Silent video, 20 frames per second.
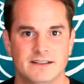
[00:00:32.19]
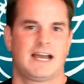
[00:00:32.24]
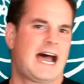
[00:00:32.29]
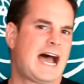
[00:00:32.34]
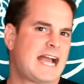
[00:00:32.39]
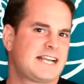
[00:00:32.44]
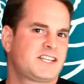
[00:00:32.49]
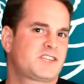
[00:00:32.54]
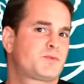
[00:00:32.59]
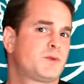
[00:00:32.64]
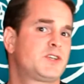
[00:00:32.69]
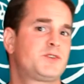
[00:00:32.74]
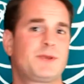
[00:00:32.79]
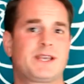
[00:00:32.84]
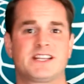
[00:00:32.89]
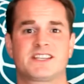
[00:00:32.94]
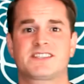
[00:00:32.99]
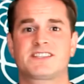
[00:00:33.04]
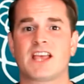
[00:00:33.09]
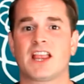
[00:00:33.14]
I just wish we
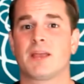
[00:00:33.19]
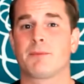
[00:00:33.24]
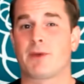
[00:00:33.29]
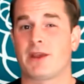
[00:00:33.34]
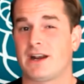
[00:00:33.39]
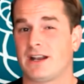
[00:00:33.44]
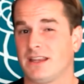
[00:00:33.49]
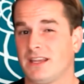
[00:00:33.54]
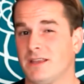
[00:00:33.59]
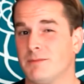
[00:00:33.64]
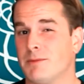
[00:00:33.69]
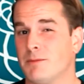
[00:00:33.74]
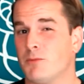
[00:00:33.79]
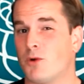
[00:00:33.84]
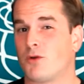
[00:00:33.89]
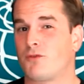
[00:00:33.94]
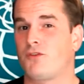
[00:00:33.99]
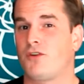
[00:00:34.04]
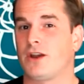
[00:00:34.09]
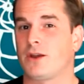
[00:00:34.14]
could celebrate a little bit
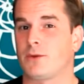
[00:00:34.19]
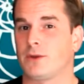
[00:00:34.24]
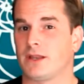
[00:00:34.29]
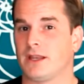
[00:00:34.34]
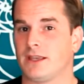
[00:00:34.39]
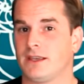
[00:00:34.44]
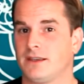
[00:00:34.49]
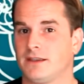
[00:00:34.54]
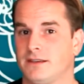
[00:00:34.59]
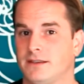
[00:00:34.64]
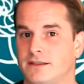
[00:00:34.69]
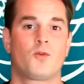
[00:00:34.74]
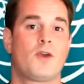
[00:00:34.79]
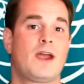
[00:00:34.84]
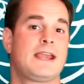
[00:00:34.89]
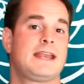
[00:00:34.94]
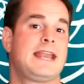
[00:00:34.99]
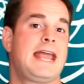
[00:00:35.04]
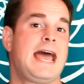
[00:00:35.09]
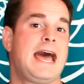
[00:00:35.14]
more frequently.
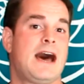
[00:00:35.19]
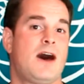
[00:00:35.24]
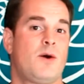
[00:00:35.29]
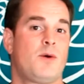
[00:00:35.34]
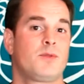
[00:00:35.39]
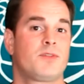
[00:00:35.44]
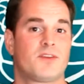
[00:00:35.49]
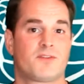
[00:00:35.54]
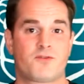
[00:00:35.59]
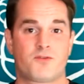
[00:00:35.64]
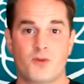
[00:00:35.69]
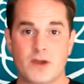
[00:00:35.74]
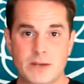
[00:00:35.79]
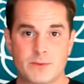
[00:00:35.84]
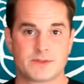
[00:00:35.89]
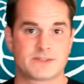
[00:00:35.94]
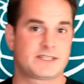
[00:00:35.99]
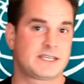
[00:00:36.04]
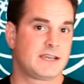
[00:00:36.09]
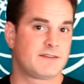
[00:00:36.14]
Right now, the
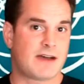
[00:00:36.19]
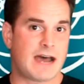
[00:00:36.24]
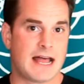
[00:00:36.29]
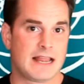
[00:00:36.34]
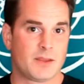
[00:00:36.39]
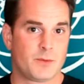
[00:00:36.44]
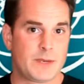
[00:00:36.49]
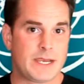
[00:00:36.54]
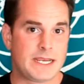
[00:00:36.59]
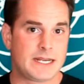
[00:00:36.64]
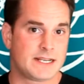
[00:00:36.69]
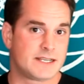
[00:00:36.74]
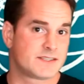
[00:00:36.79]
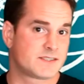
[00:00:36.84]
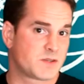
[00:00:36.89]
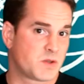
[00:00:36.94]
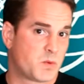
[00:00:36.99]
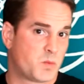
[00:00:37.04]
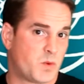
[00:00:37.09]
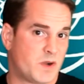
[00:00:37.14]
frequency of Halloween
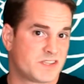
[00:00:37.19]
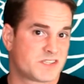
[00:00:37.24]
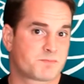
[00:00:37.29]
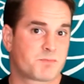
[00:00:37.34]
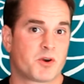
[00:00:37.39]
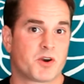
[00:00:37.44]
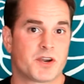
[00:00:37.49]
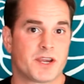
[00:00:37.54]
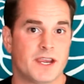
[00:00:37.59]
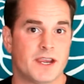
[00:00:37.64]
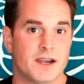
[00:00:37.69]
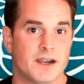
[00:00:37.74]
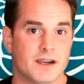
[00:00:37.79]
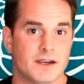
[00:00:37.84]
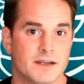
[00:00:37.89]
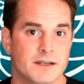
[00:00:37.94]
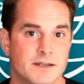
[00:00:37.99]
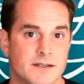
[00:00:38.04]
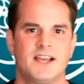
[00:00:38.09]
is once per year.